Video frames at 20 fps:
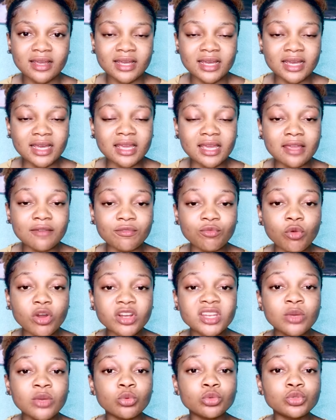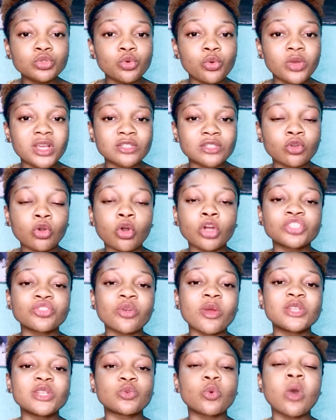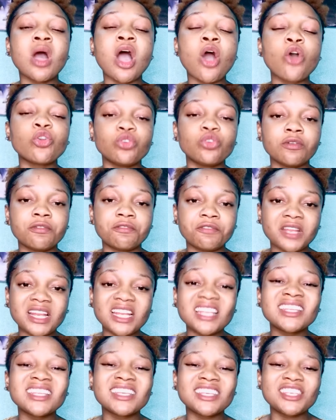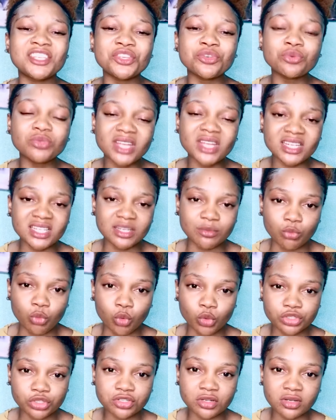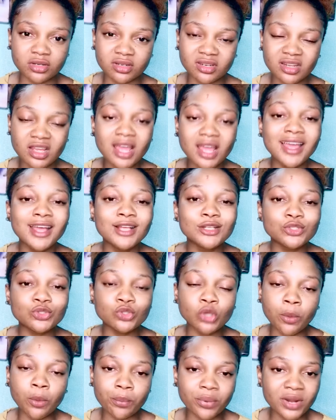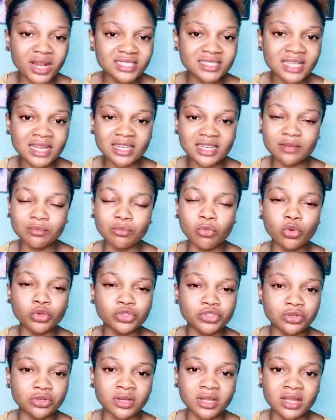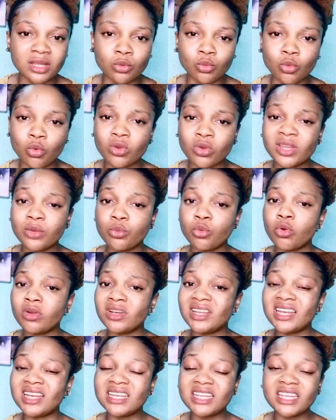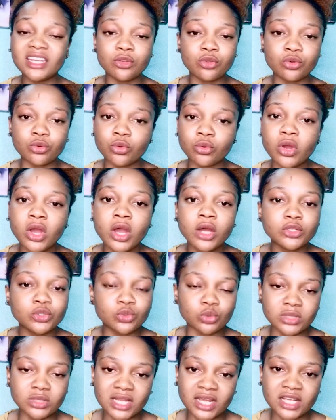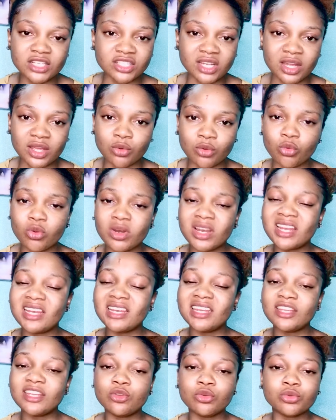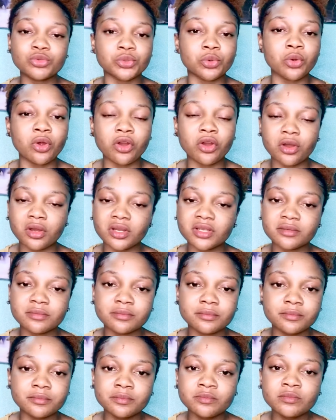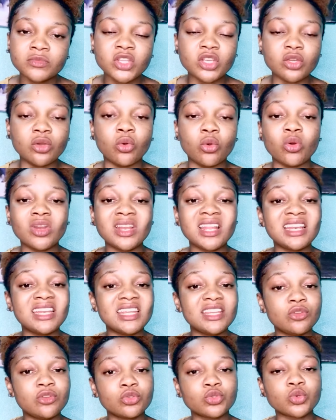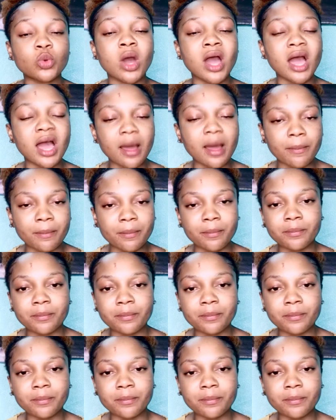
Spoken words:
If what he will do is contrary to how you're feeling, kill that emotion. Suppress that emotion. It will only lead you to danger. It will only lead you to hurt. It will only lead you to harm.